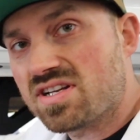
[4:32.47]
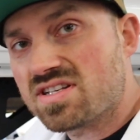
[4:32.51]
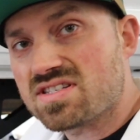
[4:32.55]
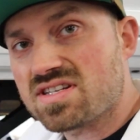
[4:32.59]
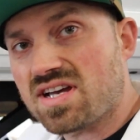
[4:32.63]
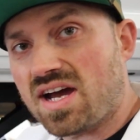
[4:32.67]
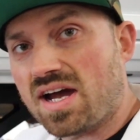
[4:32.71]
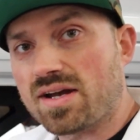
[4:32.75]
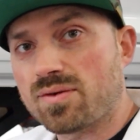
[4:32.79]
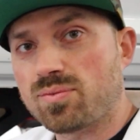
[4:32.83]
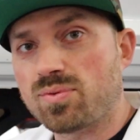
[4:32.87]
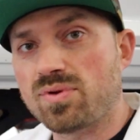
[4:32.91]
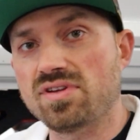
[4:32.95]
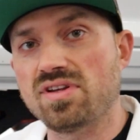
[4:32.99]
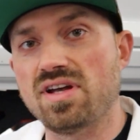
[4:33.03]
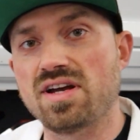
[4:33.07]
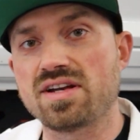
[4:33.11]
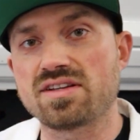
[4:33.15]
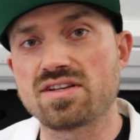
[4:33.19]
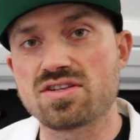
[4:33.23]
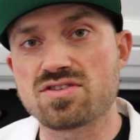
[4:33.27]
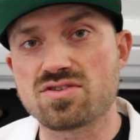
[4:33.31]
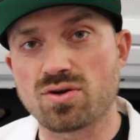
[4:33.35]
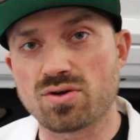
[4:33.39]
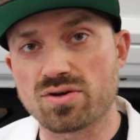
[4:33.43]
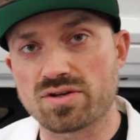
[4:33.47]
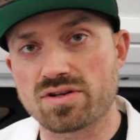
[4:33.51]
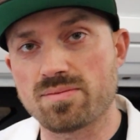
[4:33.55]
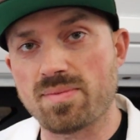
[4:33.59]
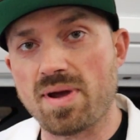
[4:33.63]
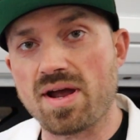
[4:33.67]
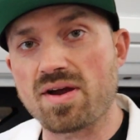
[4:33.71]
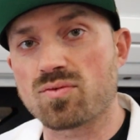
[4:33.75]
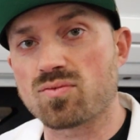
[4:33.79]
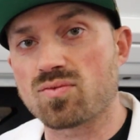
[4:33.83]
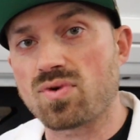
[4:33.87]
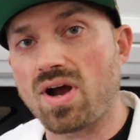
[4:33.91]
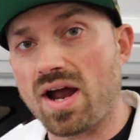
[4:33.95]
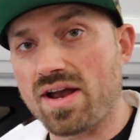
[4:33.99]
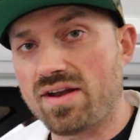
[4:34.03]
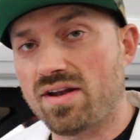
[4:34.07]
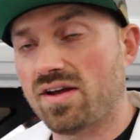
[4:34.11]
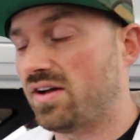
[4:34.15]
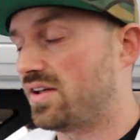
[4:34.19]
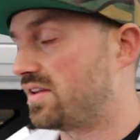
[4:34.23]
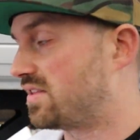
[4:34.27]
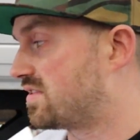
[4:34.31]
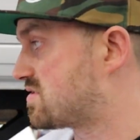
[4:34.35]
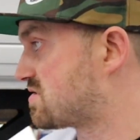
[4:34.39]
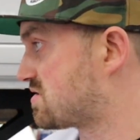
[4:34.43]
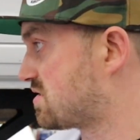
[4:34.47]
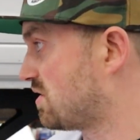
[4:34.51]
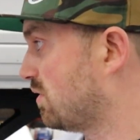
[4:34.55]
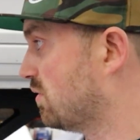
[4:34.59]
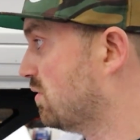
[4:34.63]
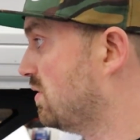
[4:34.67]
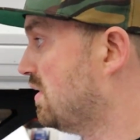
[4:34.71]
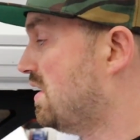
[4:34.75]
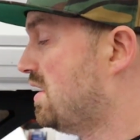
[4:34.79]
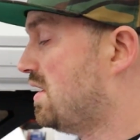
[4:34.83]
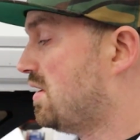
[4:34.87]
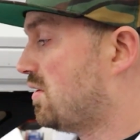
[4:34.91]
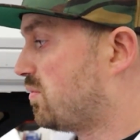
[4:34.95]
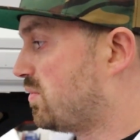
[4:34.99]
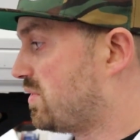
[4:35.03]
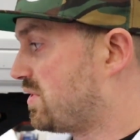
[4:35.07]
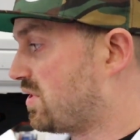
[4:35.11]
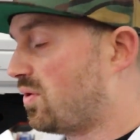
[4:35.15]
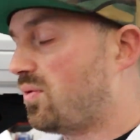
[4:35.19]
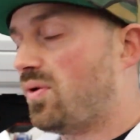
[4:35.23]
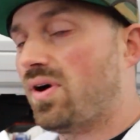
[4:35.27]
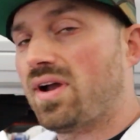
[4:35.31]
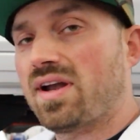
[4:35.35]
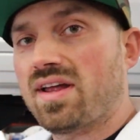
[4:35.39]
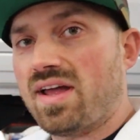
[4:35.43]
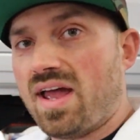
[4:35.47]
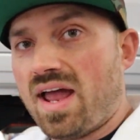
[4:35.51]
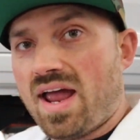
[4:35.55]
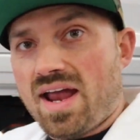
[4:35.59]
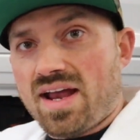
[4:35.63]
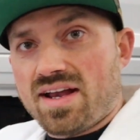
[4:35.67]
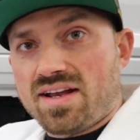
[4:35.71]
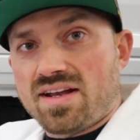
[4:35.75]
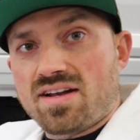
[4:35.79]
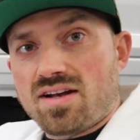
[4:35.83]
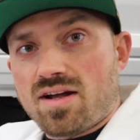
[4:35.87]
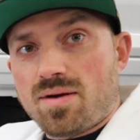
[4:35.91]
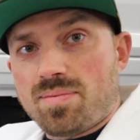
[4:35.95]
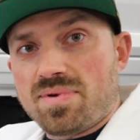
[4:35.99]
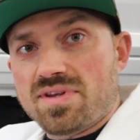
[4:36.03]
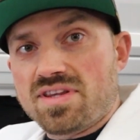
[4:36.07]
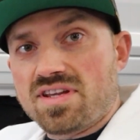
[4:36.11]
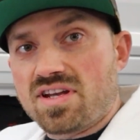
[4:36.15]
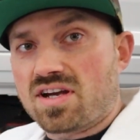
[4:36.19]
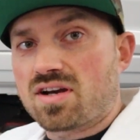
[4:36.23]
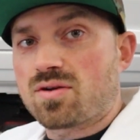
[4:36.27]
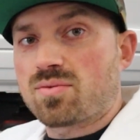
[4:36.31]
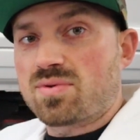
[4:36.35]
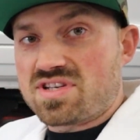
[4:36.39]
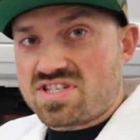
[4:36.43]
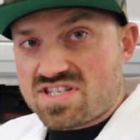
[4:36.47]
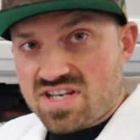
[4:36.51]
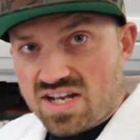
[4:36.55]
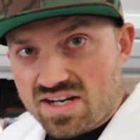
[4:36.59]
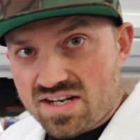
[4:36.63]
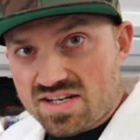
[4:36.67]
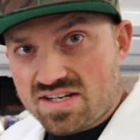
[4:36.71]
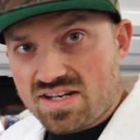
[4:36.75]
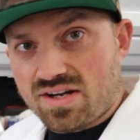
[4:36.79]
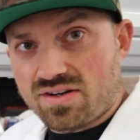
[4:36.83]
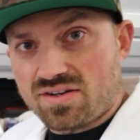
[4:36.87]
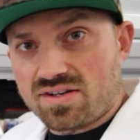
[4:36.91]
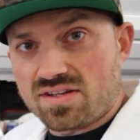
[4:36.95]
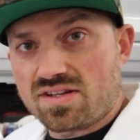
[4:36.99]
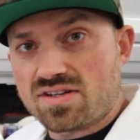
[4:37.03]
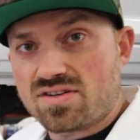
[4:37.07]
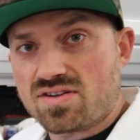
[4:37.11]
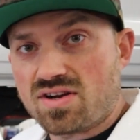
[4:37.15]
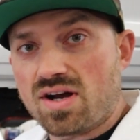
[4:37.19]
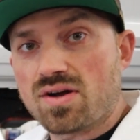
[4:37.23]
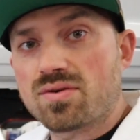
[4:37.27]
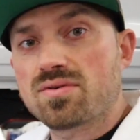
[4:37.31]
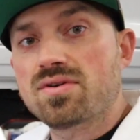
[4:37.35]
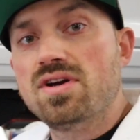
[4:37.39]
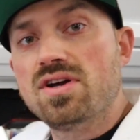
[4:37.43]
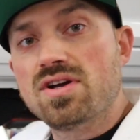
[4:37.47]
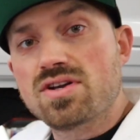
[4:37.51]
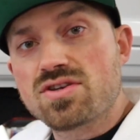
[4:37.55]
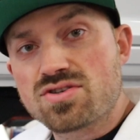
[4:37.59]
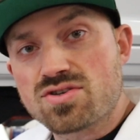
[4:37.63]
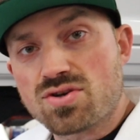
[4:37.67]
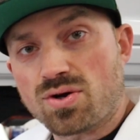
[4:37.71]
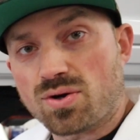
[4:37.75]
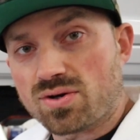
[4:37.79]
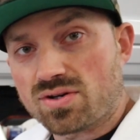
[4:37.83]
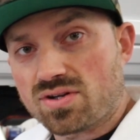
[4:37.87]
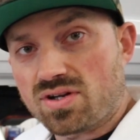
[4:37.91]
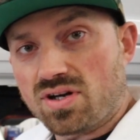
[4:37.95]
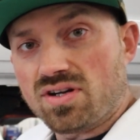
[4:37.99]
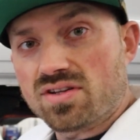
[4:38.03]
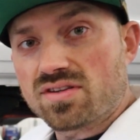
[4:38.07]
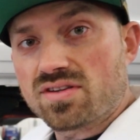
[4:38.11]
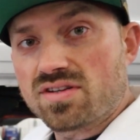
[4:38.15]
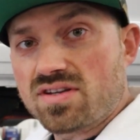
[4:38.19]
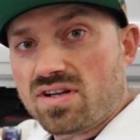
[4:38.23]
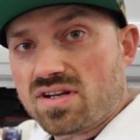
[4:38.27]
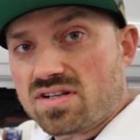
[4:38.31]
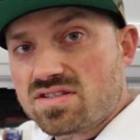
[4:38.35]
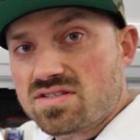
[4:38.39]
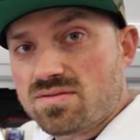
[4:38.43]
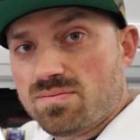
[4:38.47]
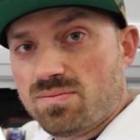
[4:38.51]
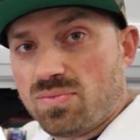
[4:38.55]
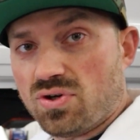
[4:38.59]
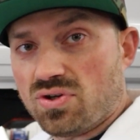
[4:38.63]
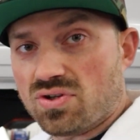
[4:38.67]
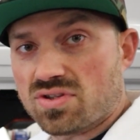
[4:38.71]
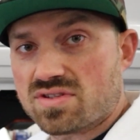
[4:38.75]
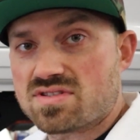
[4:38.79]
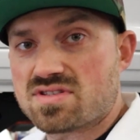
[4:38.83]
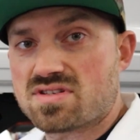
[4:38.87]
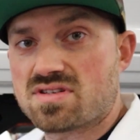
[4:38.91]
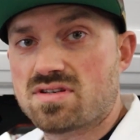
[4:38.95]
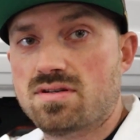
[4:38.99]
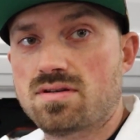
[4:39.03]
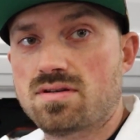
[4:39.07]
inside, we like to torque them at ride height. So we don't want it hanging up in the air. We set it down on the ground, torque all the nuts and bolts.